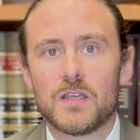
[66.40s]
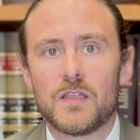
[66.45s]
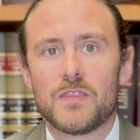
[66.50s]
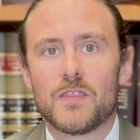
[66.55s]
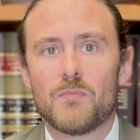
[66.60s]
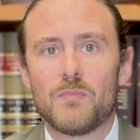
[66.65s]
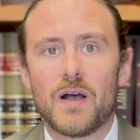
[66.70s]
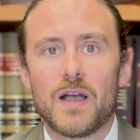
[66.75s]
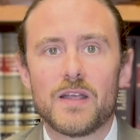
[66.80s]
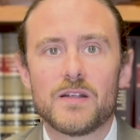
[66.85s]
the
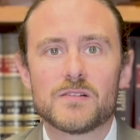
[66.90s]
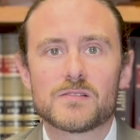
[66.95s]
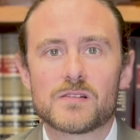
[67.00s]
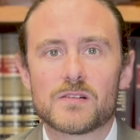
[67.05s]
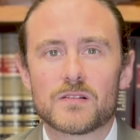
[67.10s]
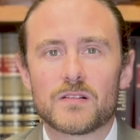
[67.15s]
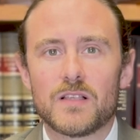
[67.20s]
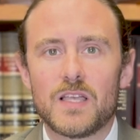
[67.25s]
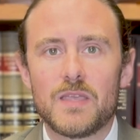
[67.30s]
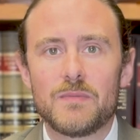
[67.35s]
buyers are
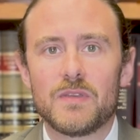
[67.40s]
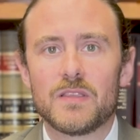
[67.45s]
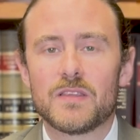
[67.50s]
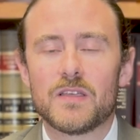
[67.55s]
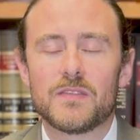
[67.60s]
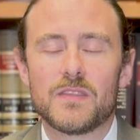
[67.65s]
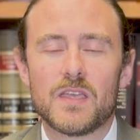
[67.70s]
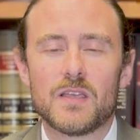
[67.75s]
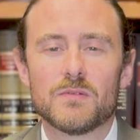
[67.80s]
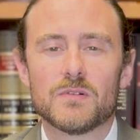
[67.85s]
claiming
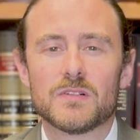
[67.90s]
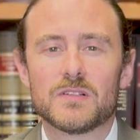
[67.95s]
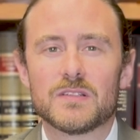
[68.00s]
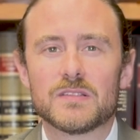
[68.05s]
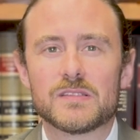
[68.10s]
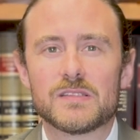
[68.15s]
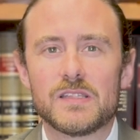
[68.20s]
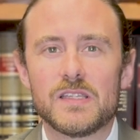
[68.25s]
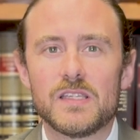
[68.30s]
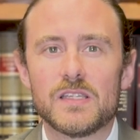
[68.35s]
that they were
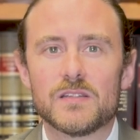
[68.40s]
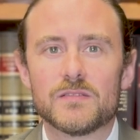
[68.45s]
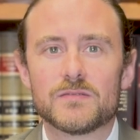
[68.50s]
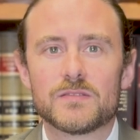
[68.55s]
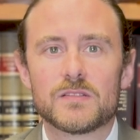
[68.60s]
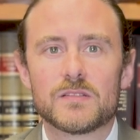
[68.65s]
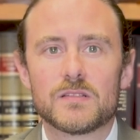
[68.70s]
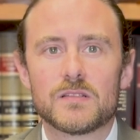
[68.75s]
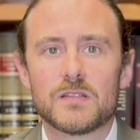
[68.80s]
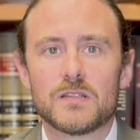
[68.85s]

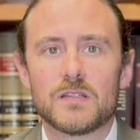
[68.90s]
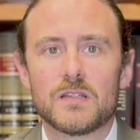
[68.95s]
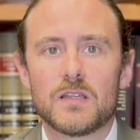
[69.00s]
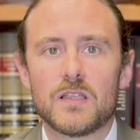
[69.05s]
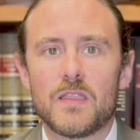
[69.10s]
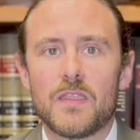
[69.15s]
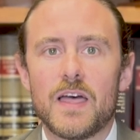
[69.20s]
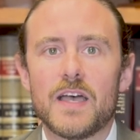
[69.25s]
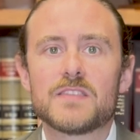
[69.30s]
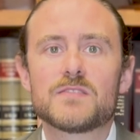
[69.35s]
deceived.
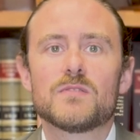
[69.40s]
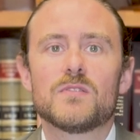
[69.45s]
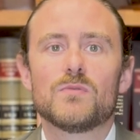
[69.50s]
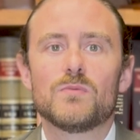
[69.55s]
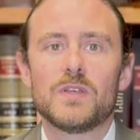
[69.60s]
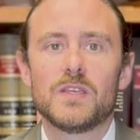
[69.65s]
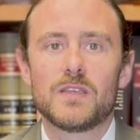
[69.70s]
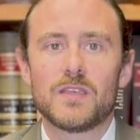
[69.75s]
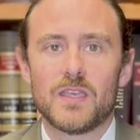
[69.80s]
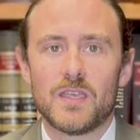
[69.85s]
That's when
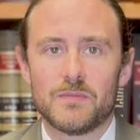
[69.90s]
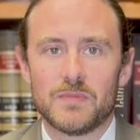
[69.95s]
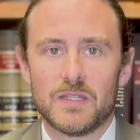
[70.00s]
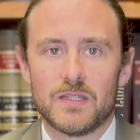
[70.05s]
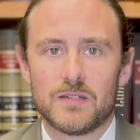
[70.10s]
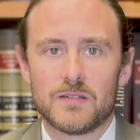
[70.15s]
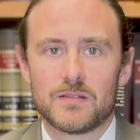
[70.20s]
we came in.